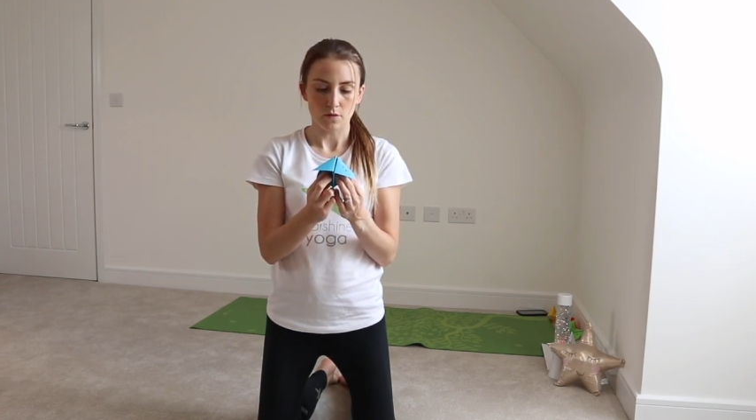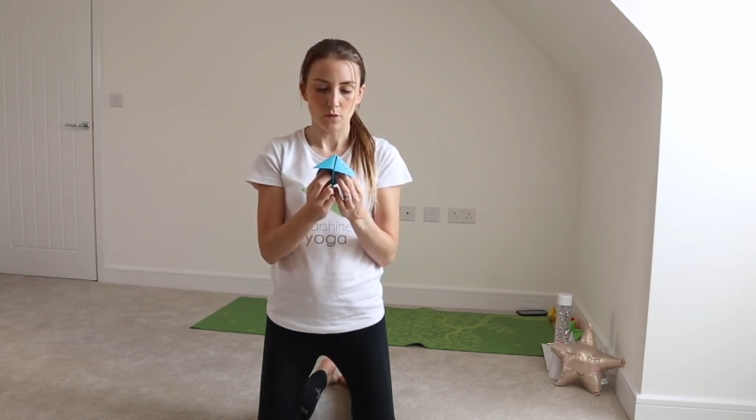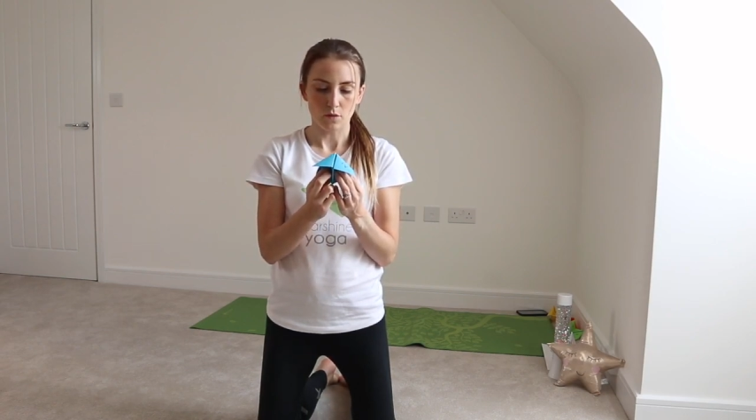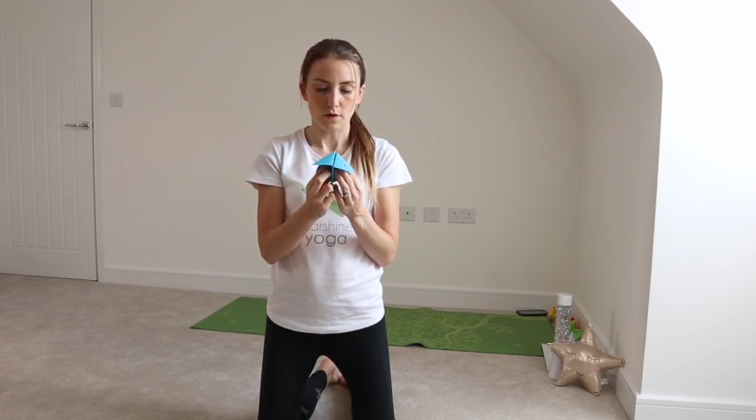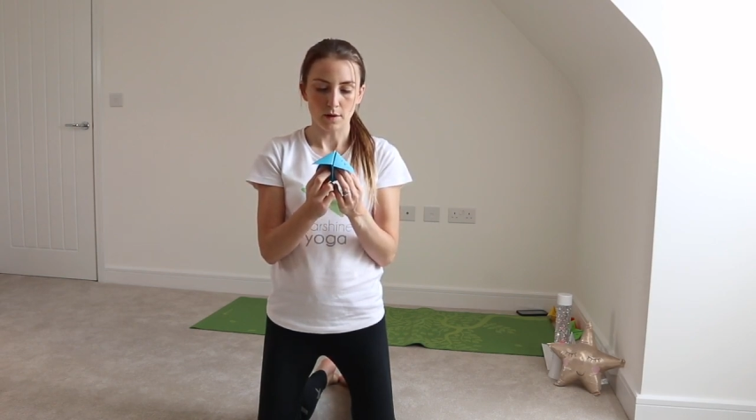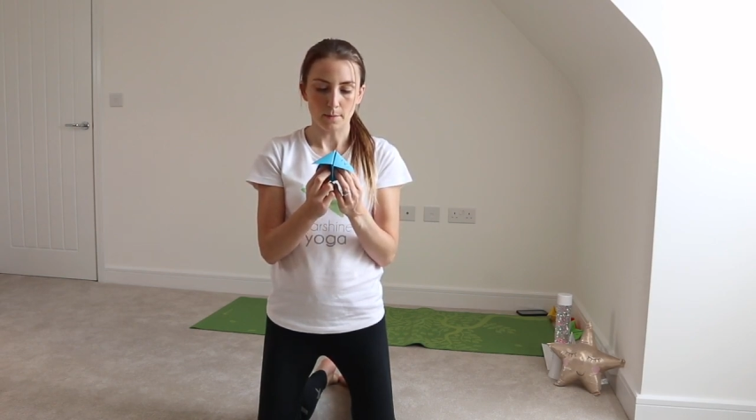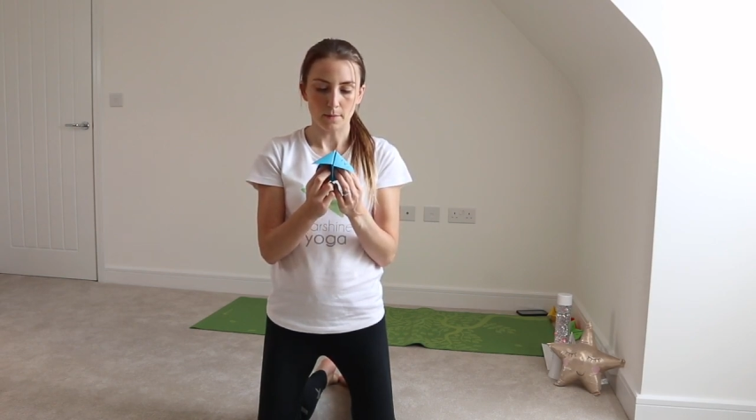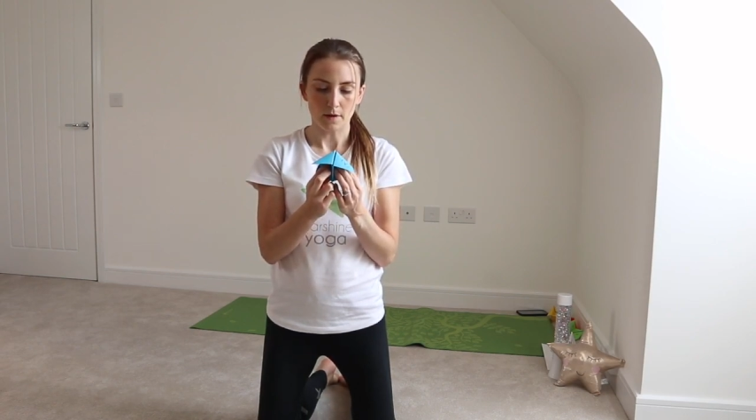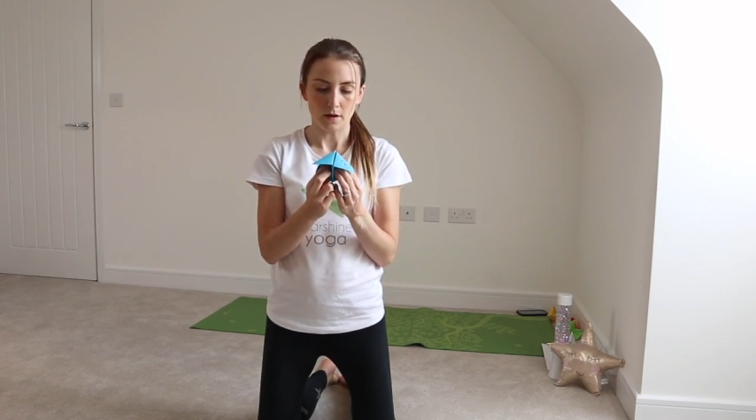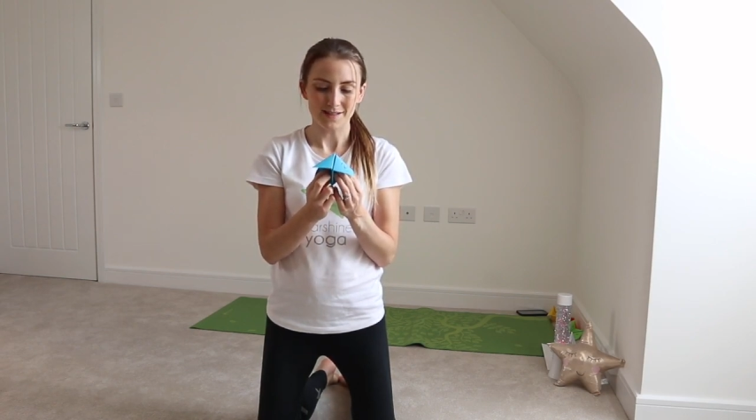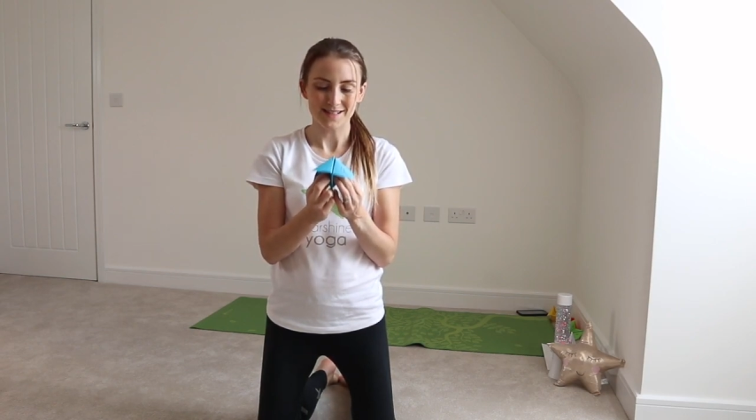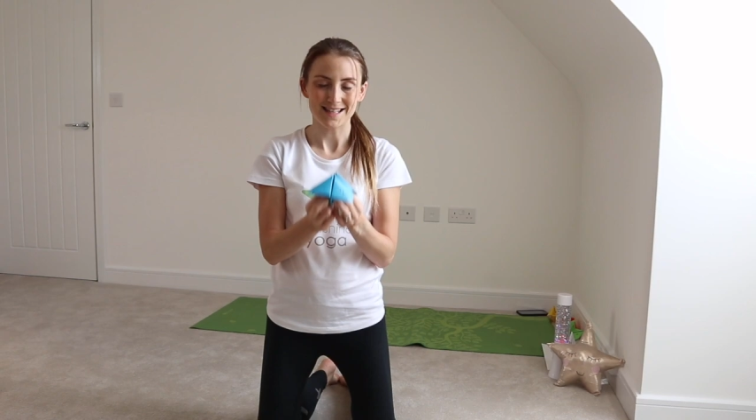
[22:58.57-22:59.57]
for
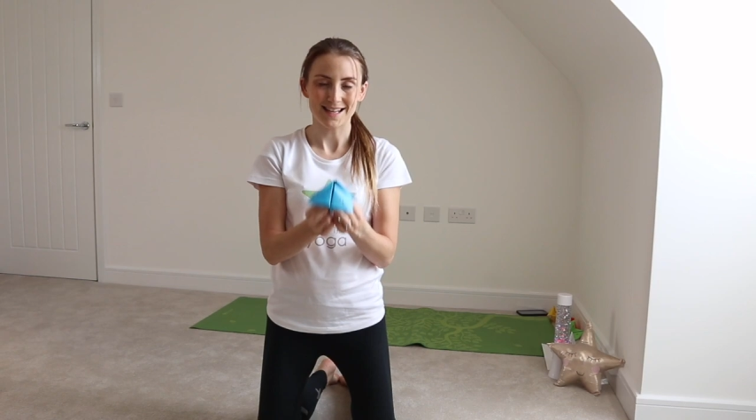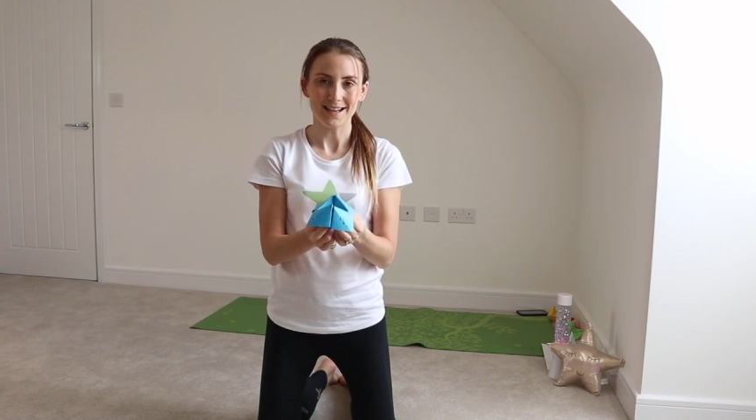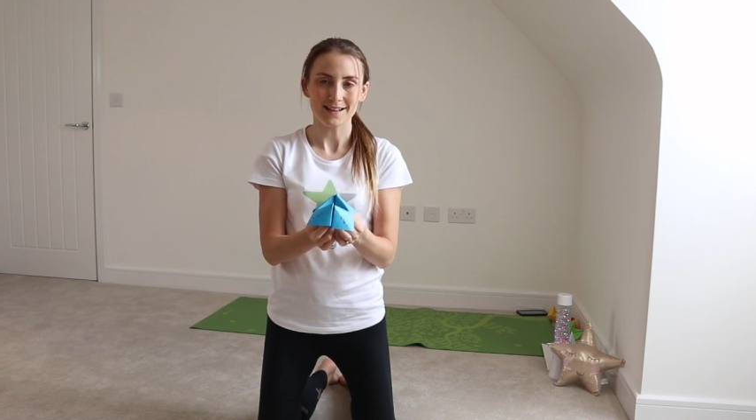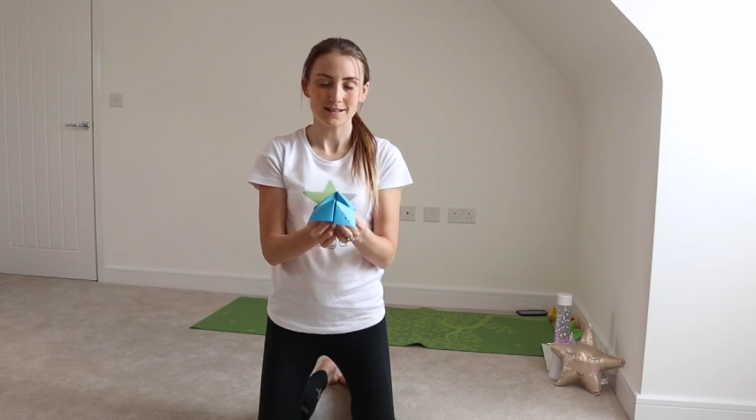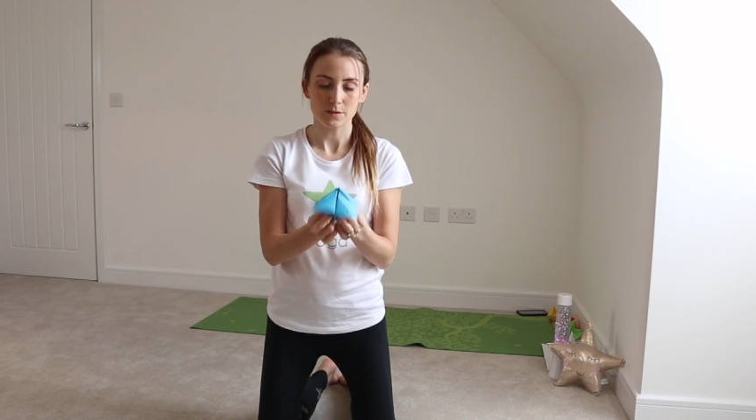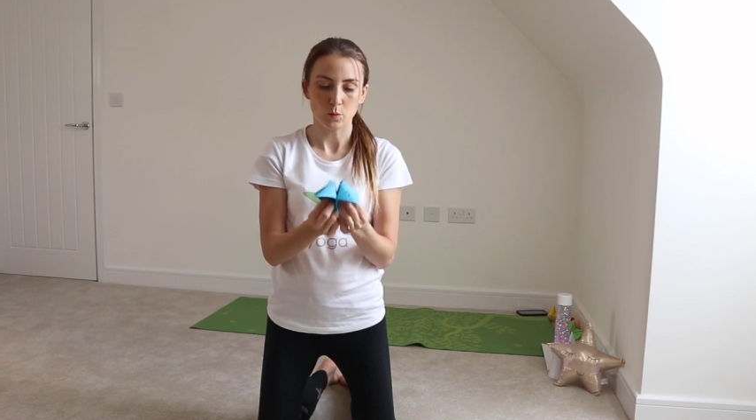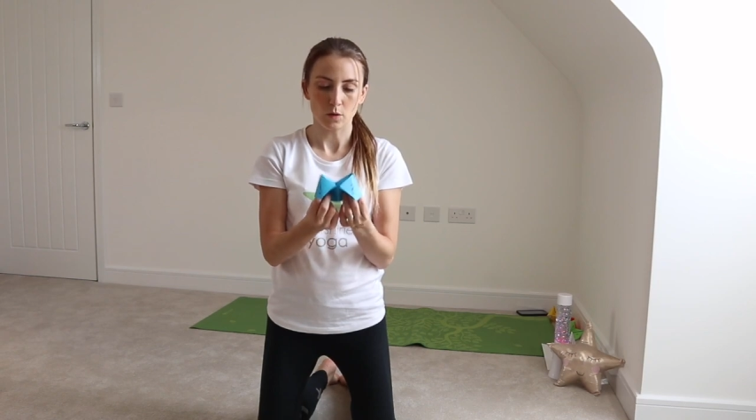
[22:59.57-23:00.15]
number 6.